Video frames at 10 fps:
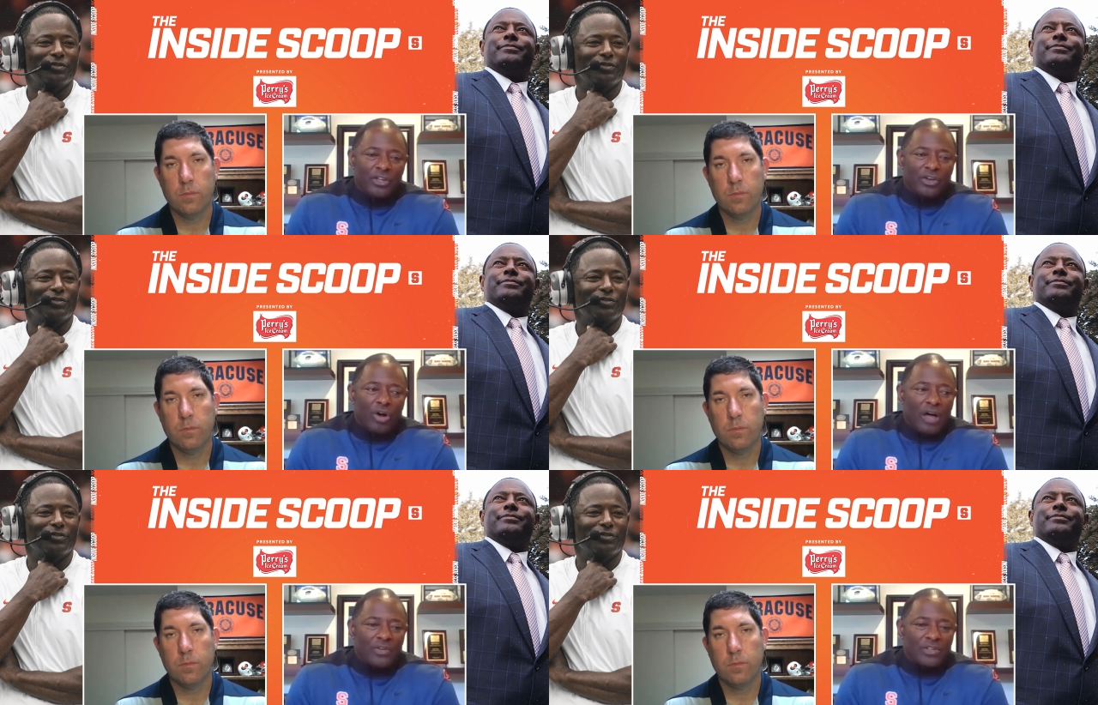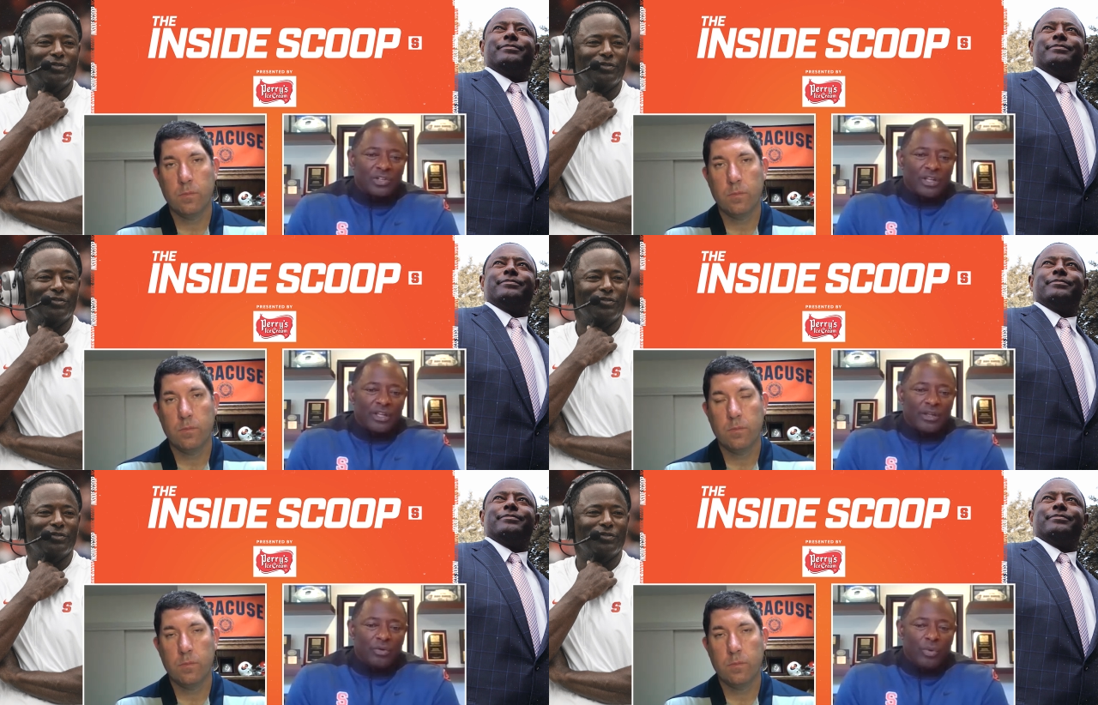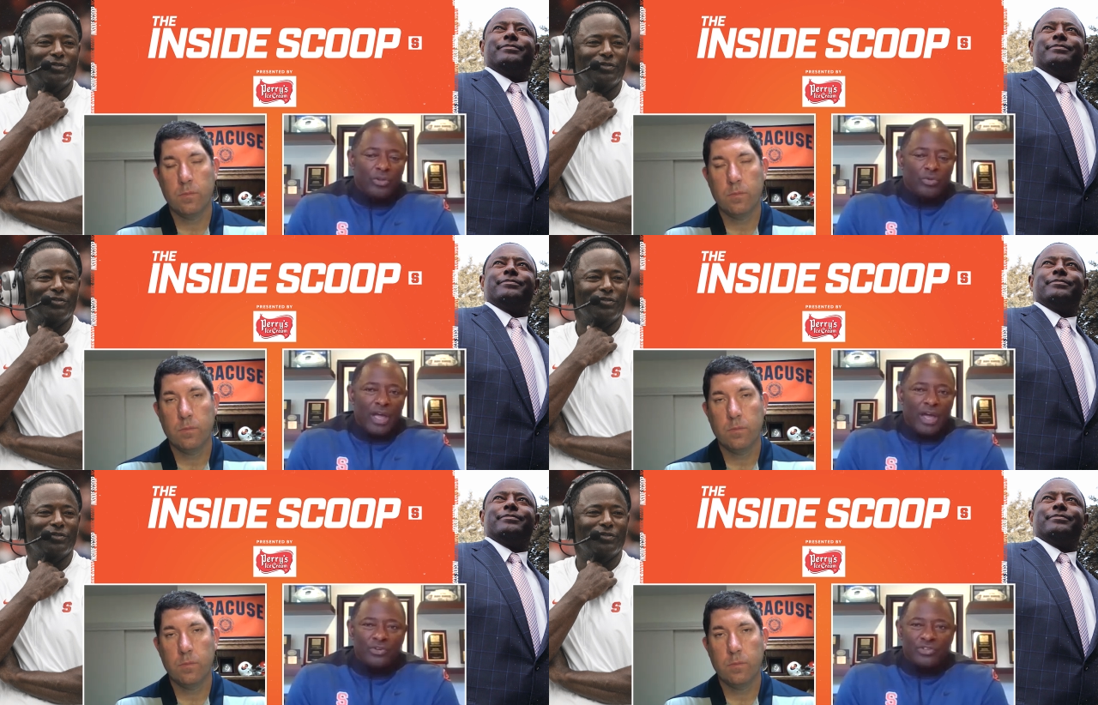Speaker 1: you know, obviously, when you
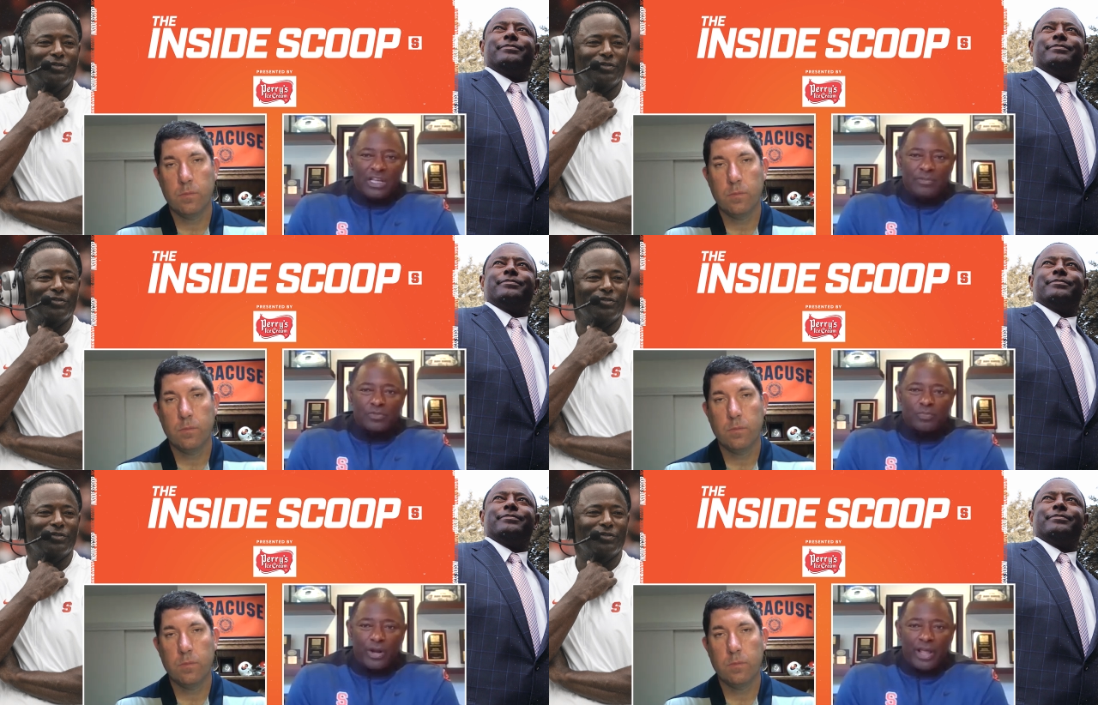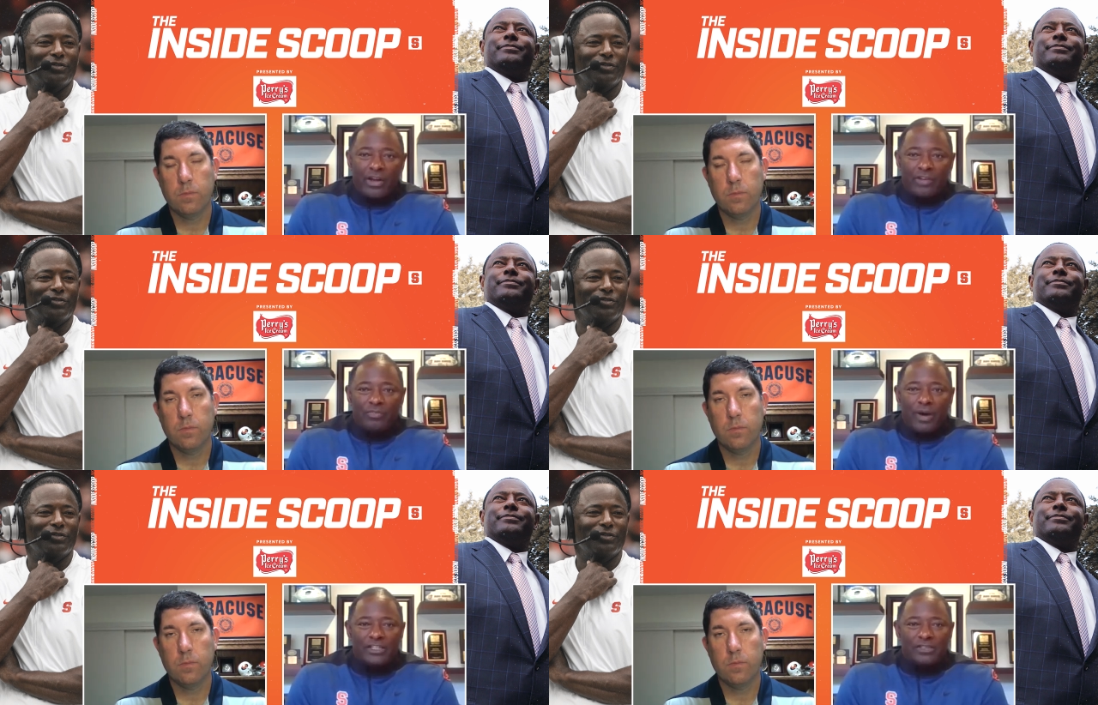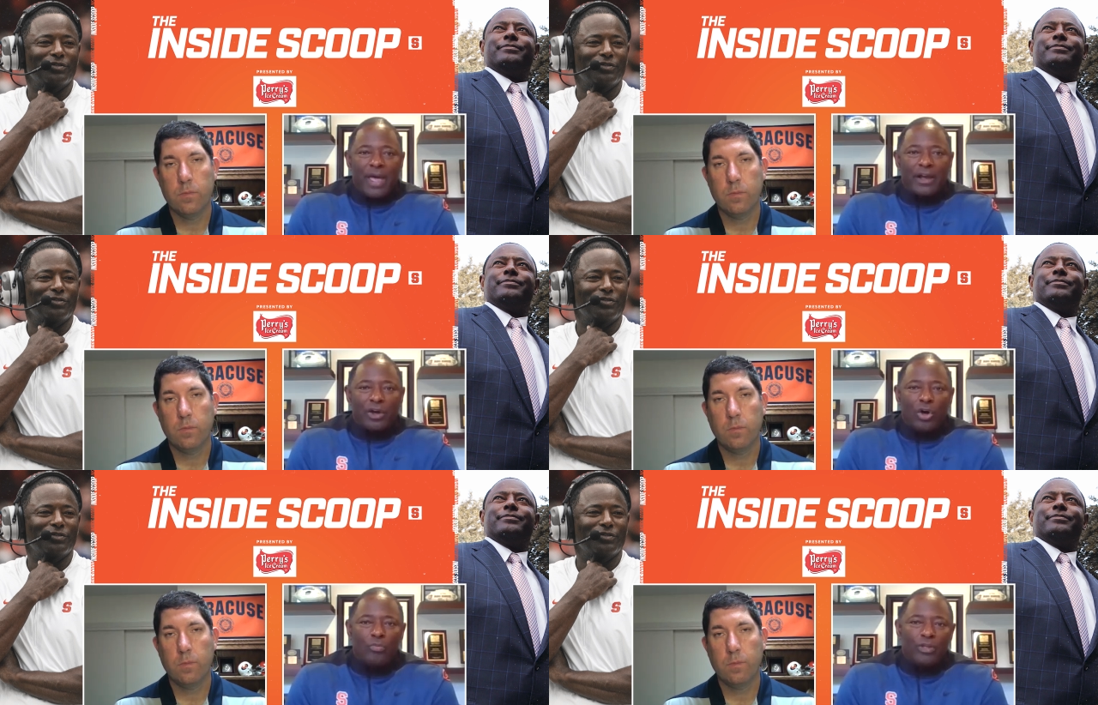have your team spread out, everybody's back
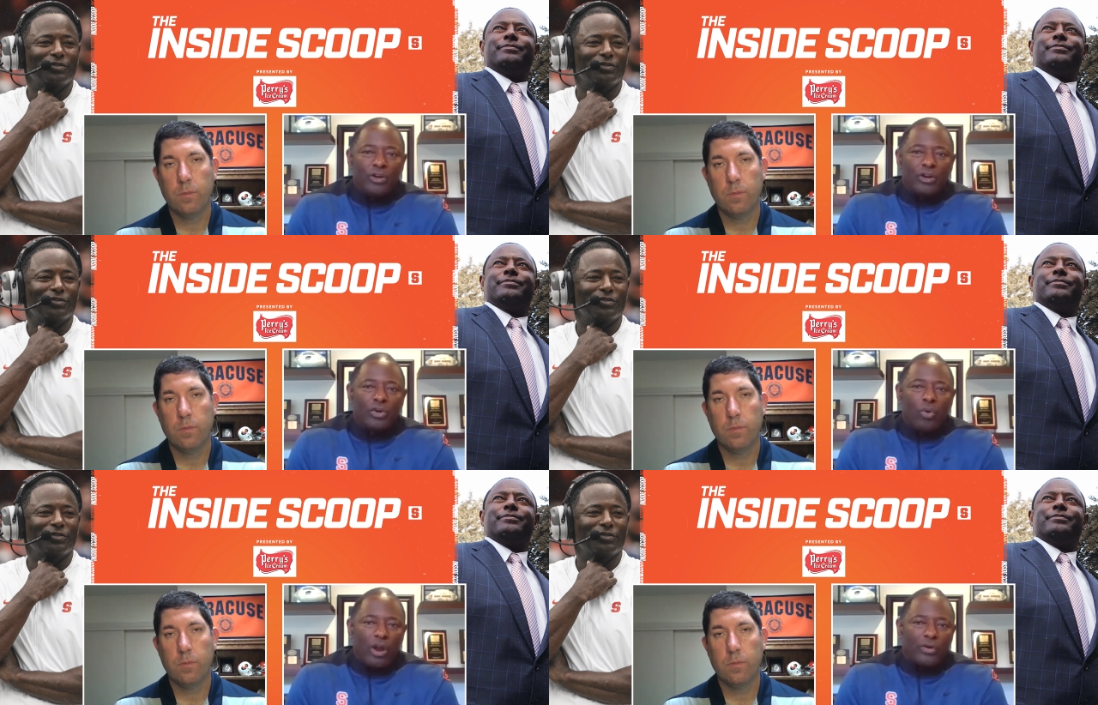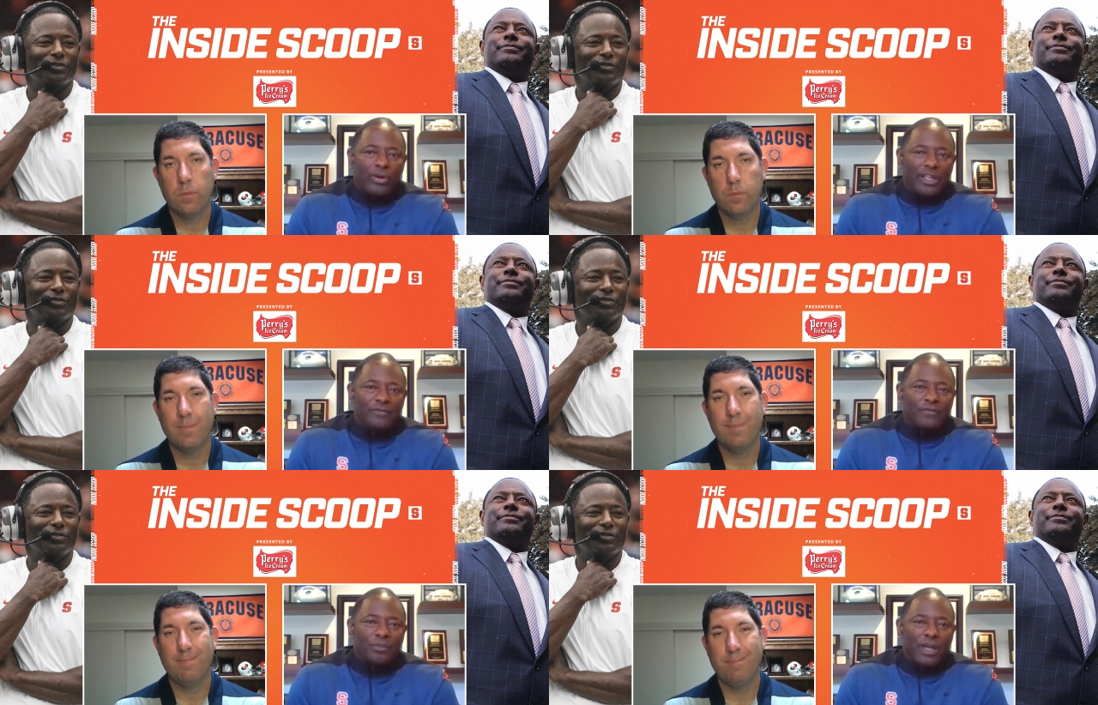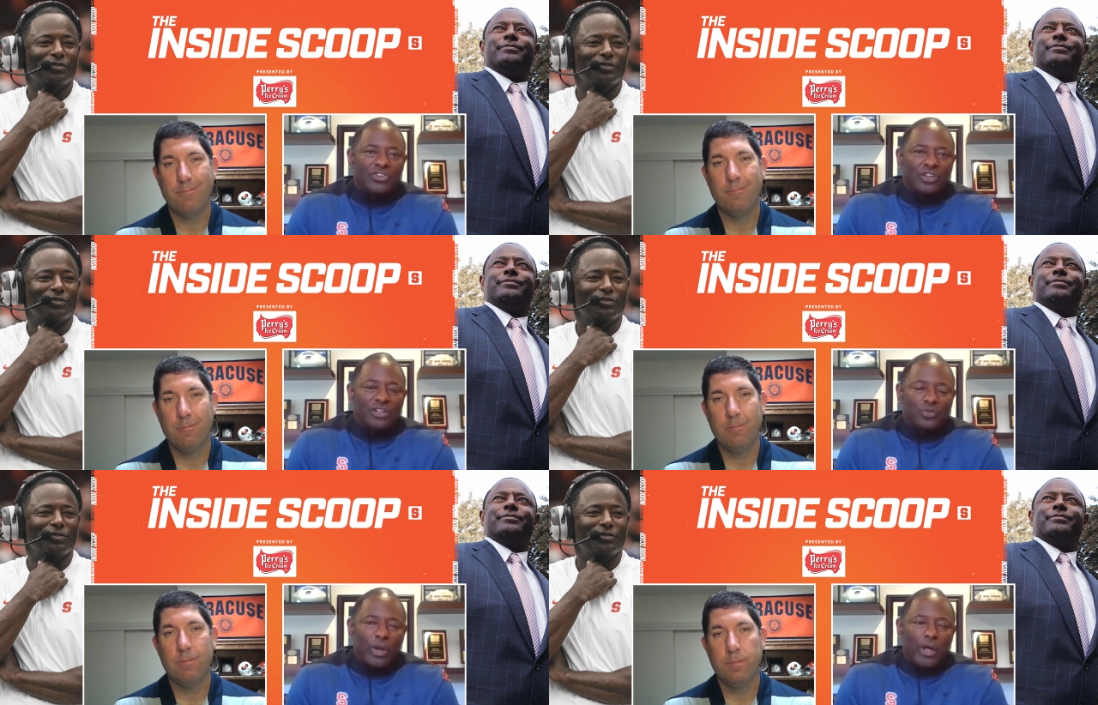home, they're acquiring information
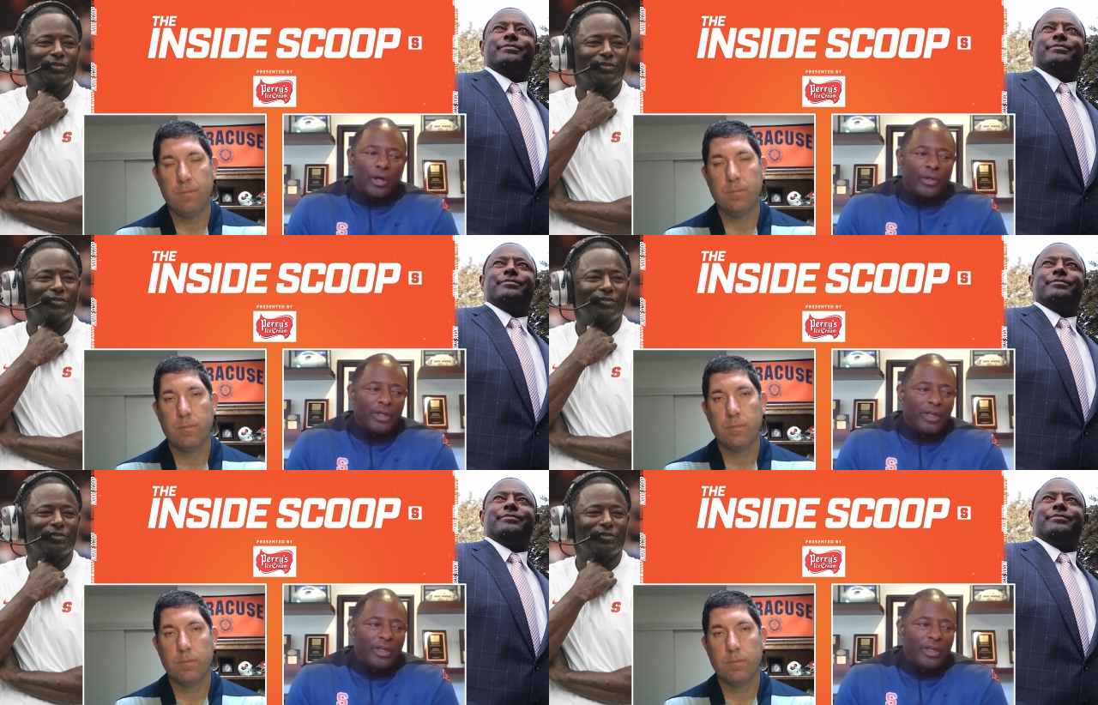as well.